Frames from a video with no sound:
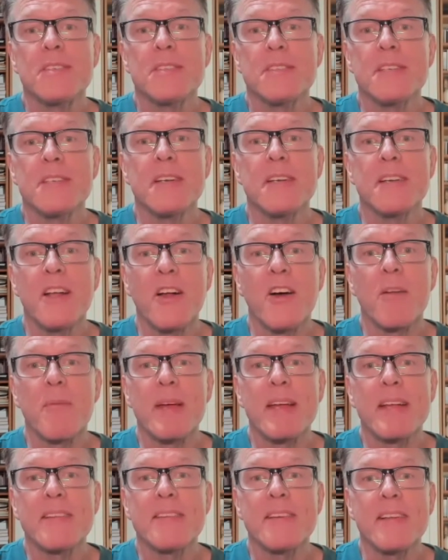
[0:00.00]
You know what I
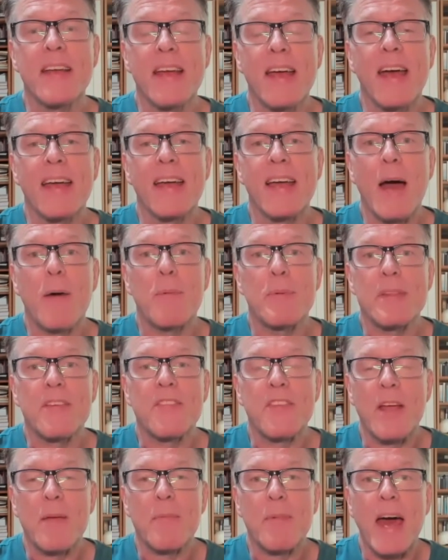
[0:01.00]
mean? You didn't hang out with the
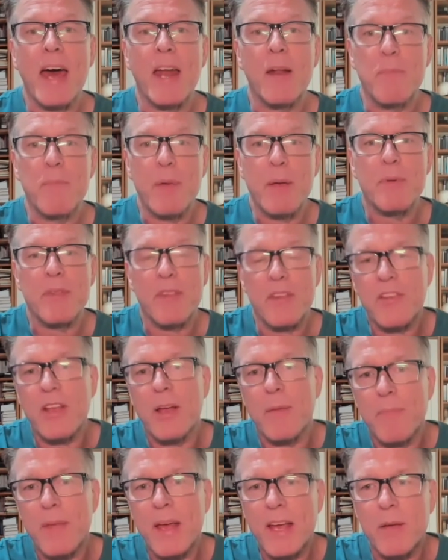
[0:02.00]
same kind of people, the
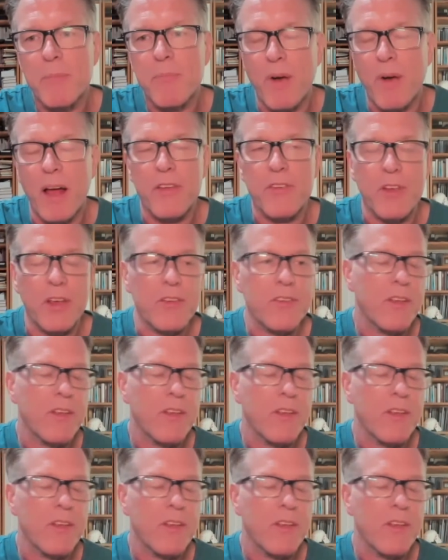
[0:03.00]
same thinking process.